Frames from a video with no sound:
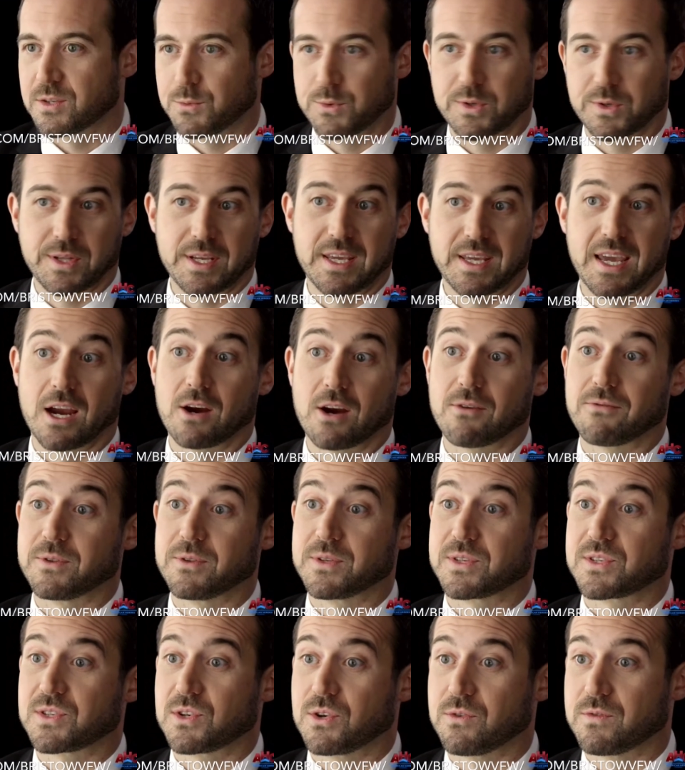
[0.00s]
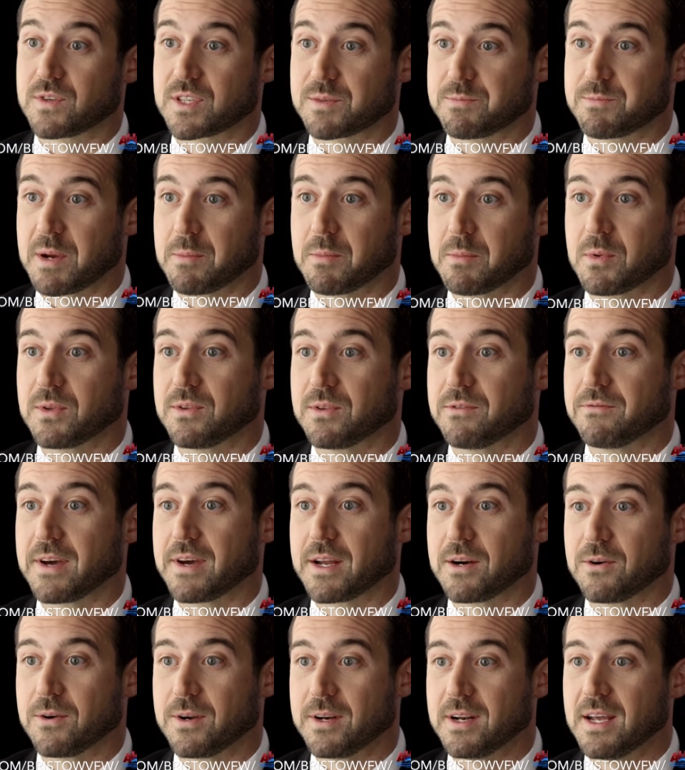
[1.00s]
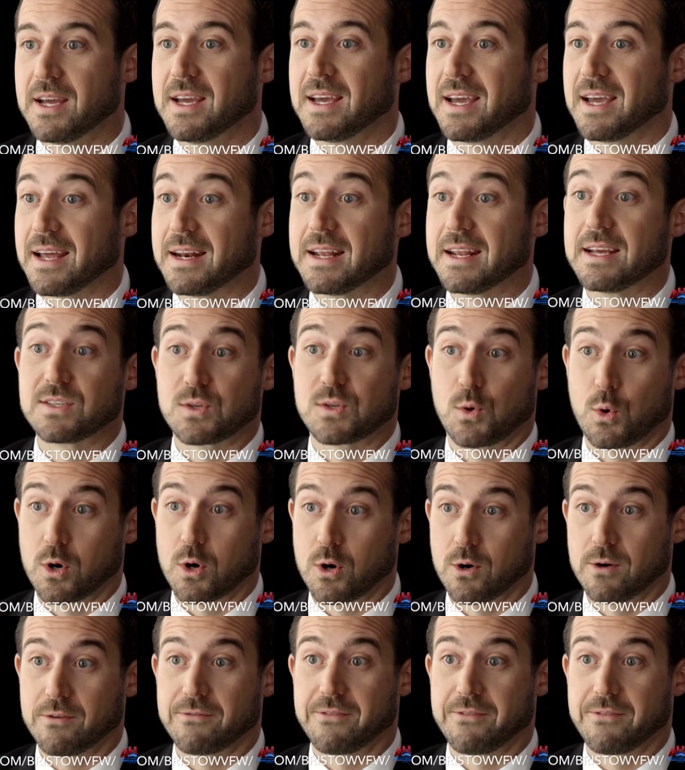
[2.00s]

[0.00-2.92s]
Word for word: to really care for the service member, the veteran, and his or her